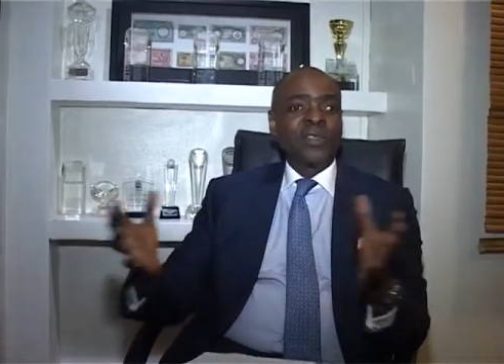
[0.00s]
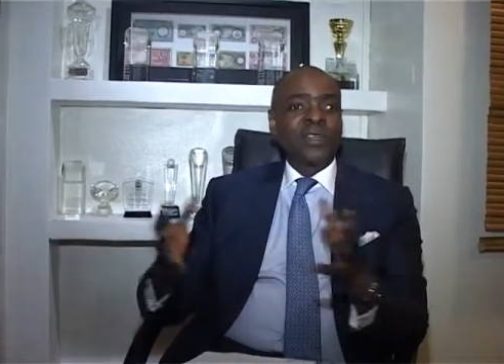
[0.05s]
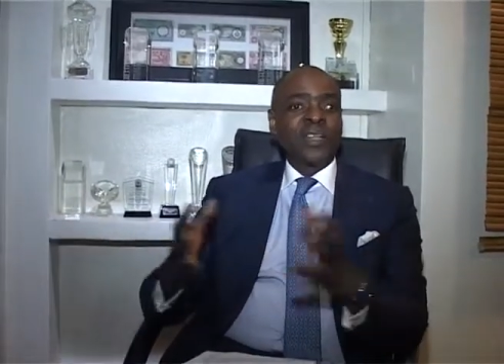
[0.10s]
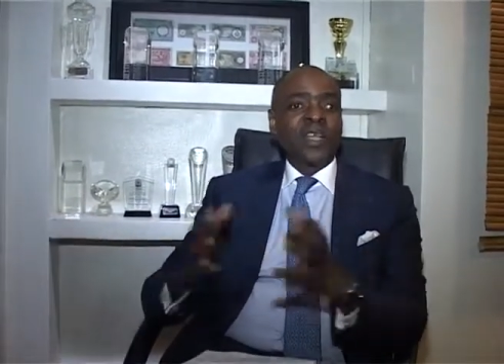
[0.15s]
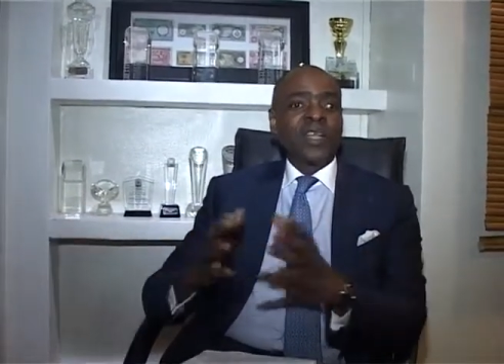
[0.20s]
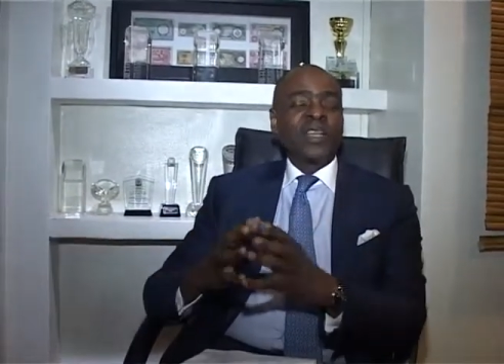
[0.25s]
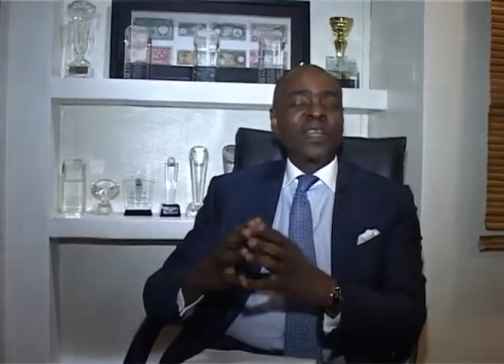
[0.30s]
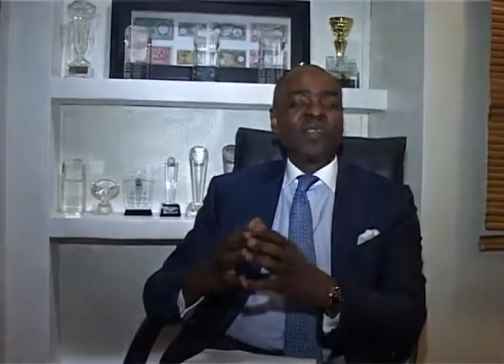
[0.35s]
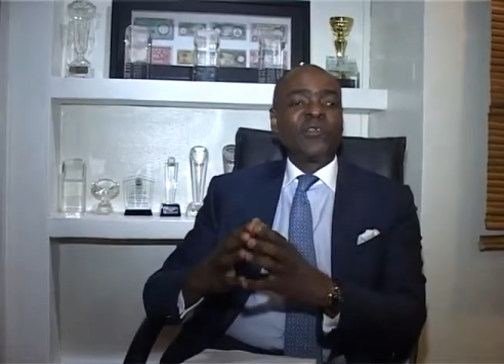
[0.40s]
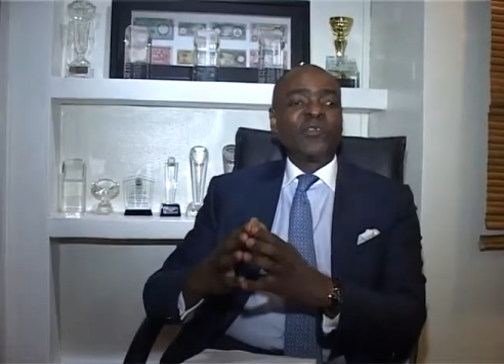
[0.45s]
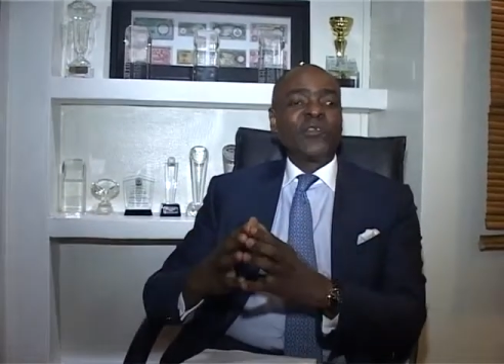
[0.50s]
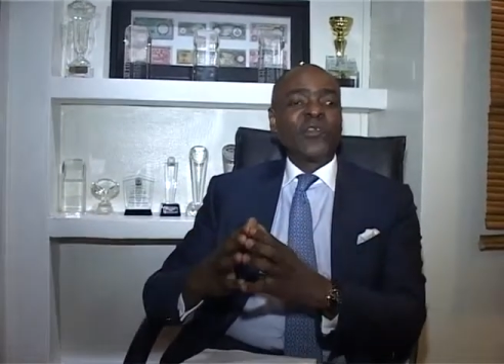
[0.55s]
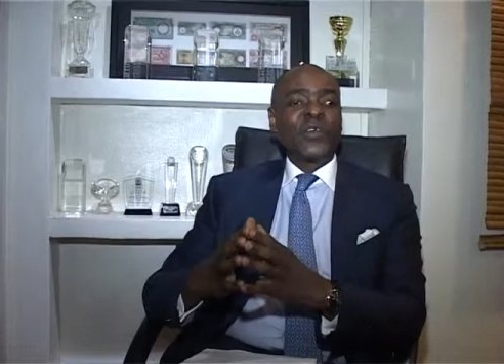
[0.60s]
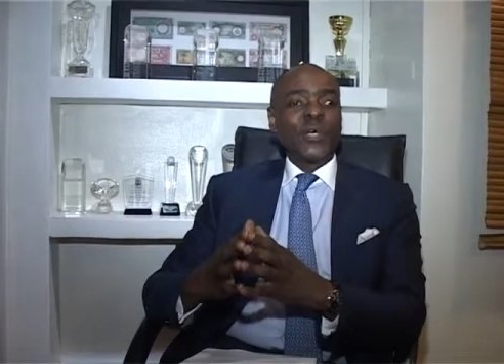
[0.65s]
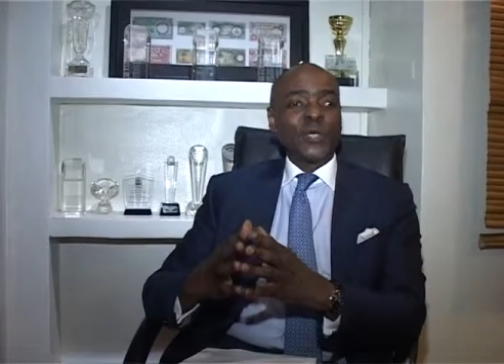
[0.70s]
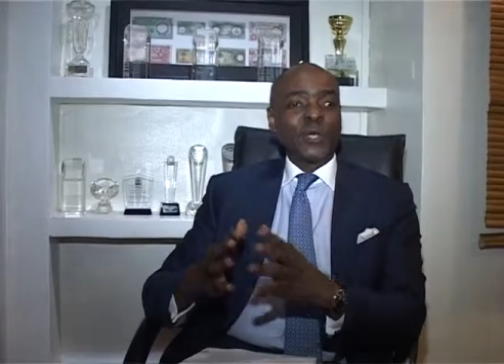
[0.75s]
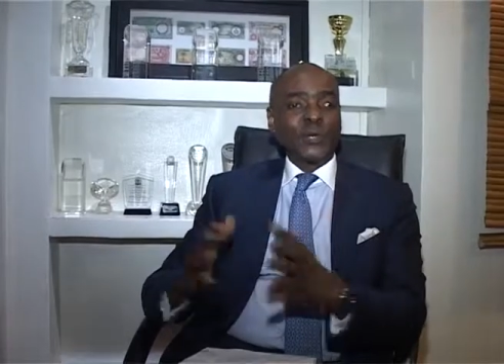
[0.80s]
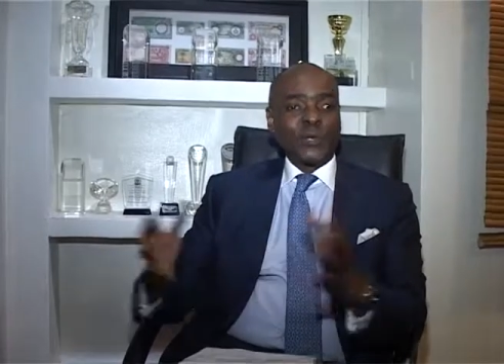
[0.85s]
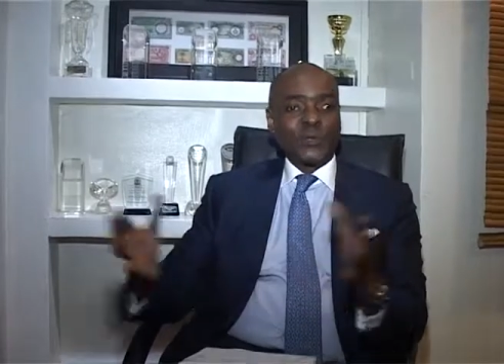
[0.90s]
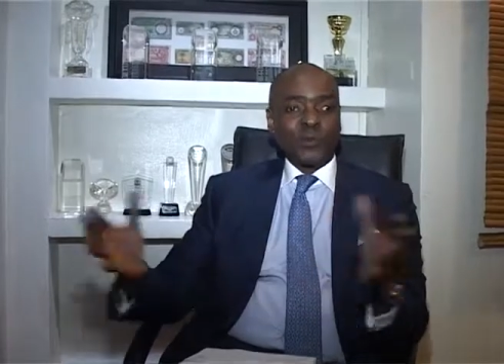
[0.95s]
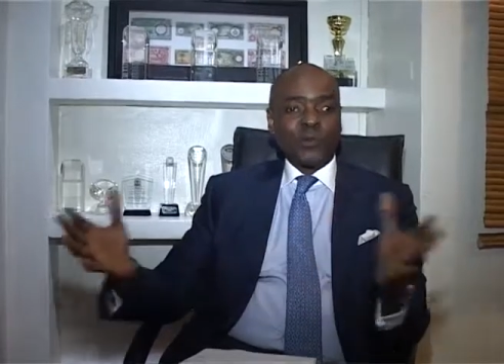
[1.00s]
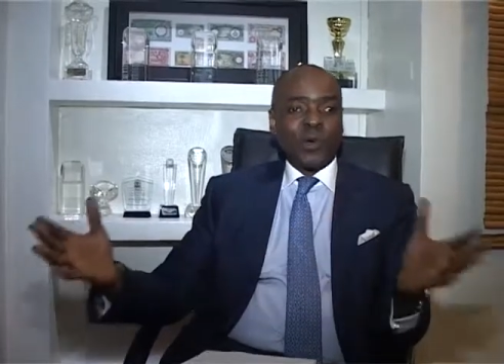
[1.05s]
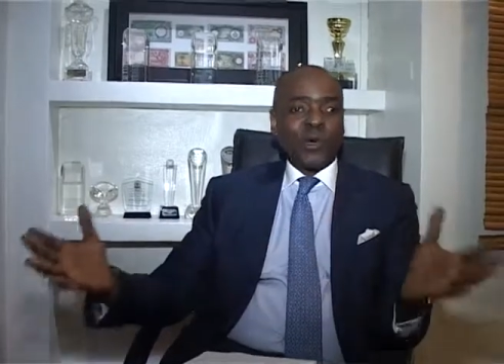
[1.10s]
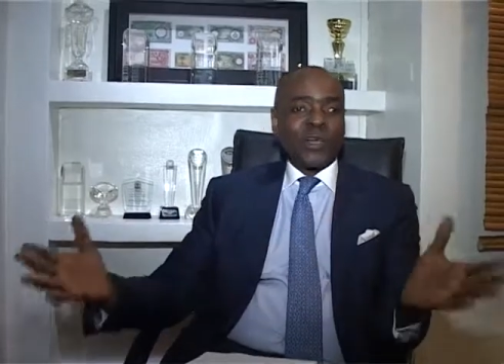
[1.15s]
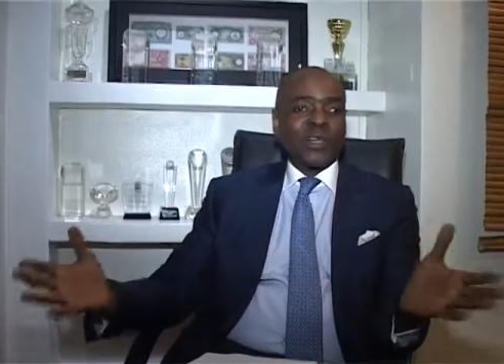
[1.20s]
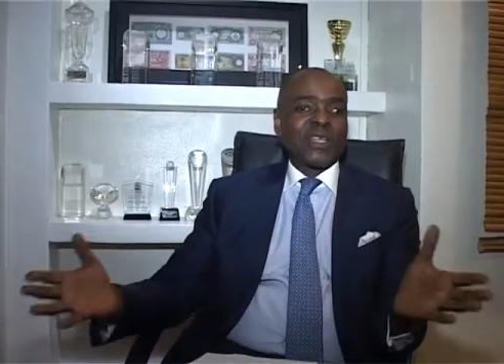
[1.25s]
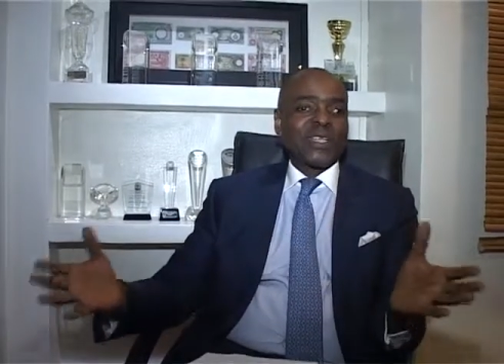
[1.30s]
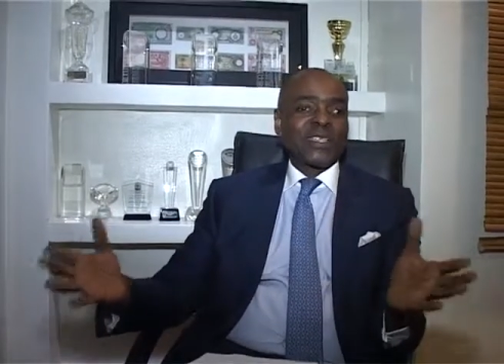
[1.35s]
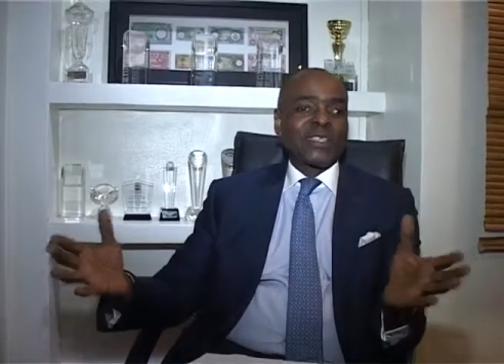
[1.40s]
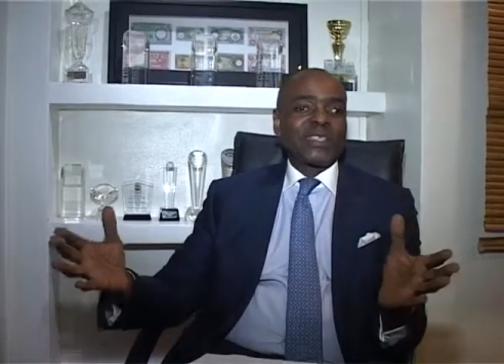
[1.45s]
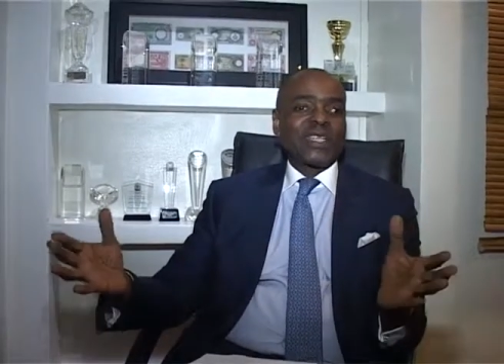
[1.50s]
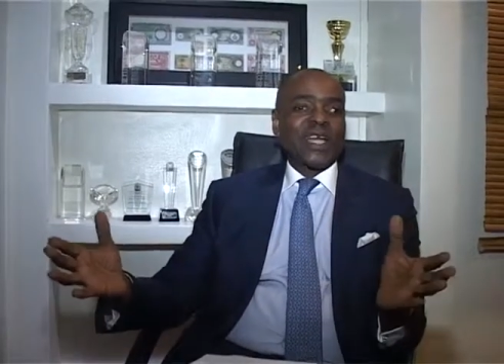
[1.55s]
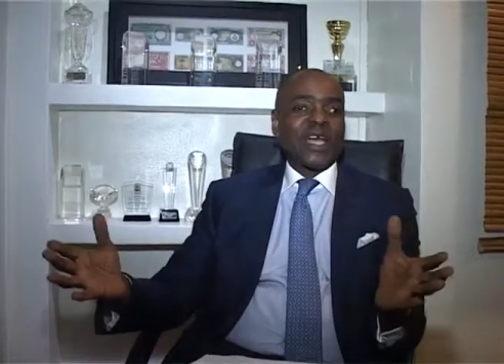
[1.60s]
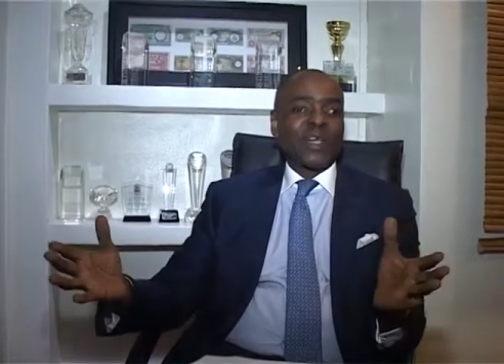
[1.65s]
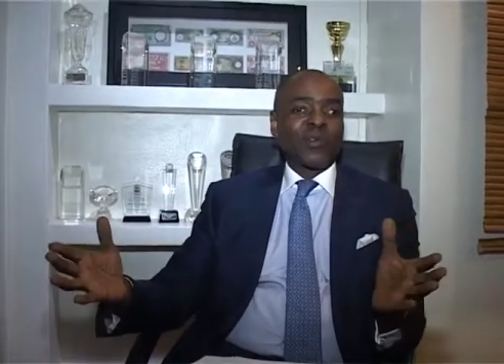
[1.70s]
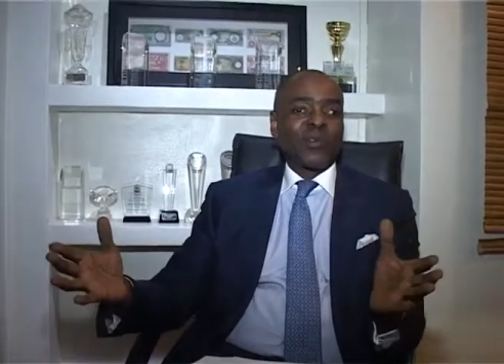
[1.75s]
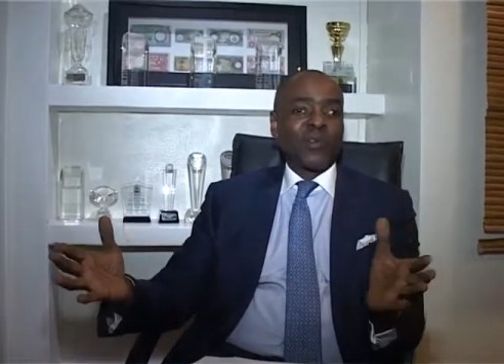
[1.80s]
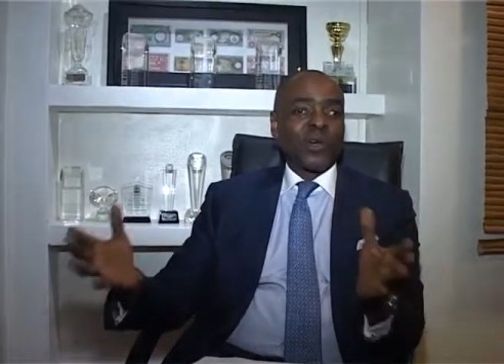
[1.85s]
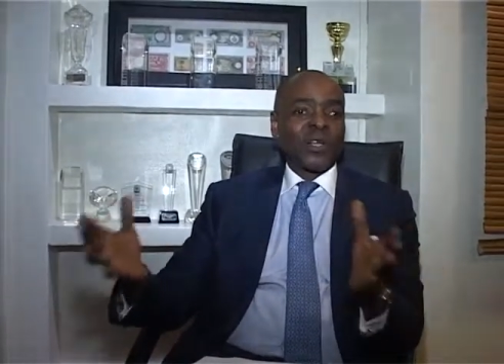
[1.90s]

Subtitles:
then they fail to understand